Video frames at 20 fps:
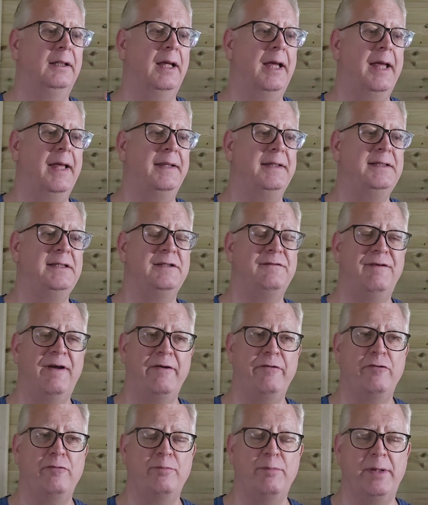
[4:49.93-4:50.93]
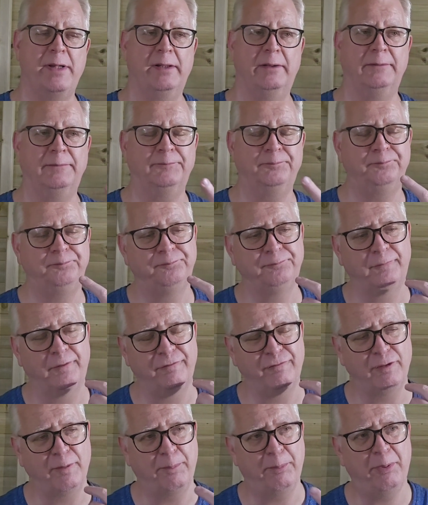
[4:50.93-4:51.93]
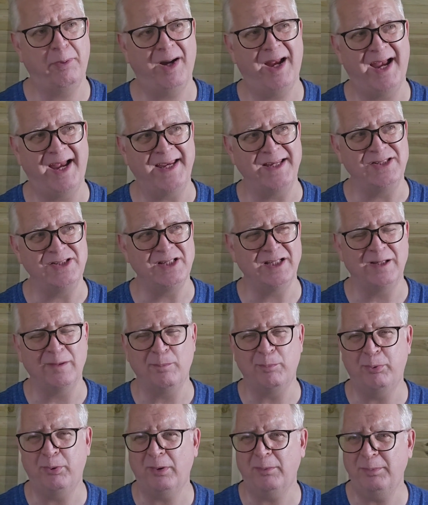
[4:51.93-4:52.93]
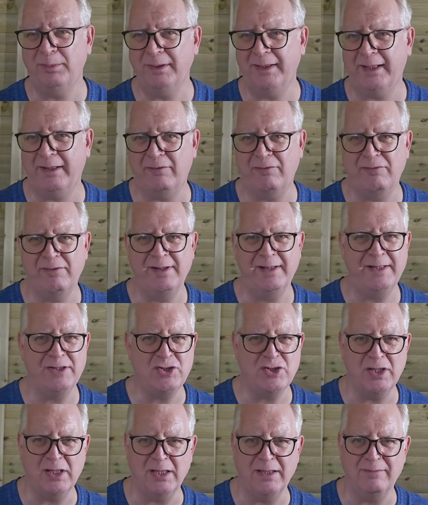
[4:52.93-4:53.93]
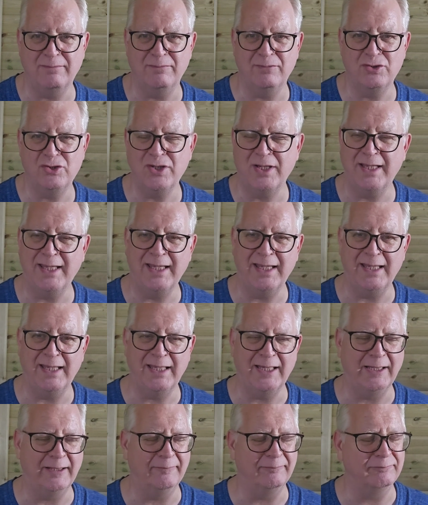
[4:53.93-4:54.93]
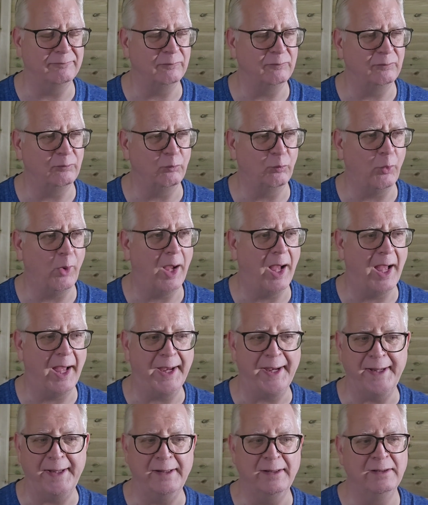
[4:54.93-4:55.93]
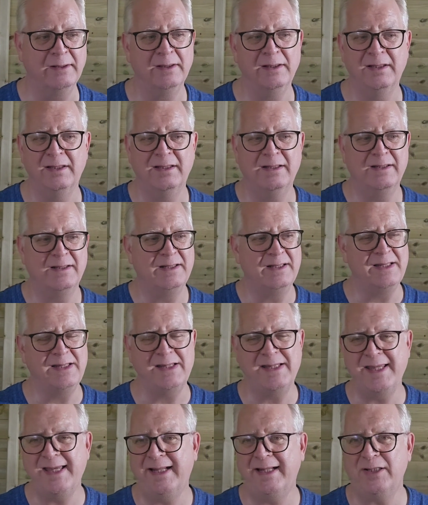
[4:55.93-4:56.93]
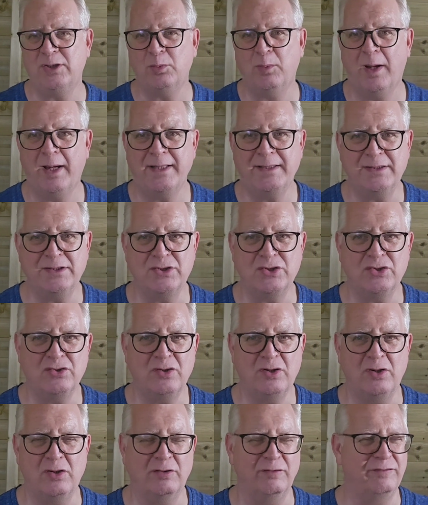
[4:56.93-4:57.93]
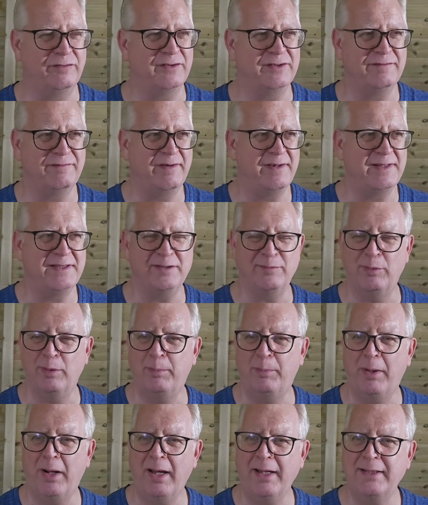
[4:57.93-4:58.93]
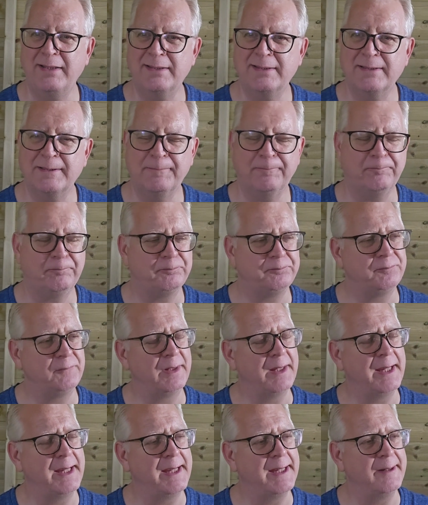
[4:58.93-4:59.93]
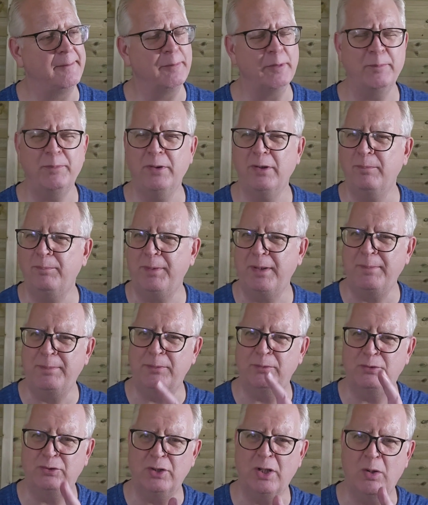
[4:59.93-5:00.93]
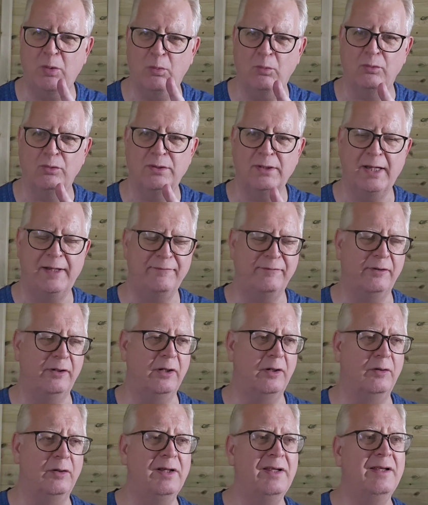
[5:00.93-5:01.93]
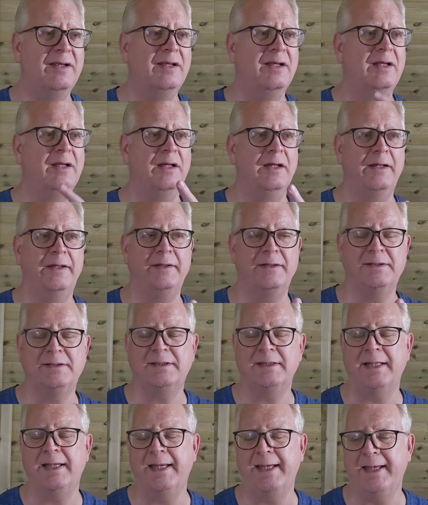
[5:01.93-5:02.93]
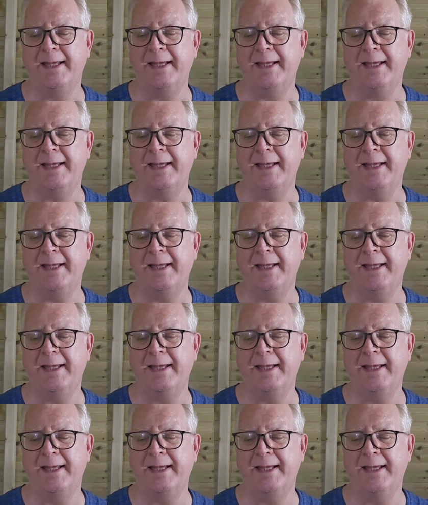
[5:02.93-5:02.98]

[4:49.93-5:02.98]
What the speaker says: this is 500ml, for a price you can probably get a really cheap, shitty wine, nearly twice as strong for a very similar price. But people don't have a go at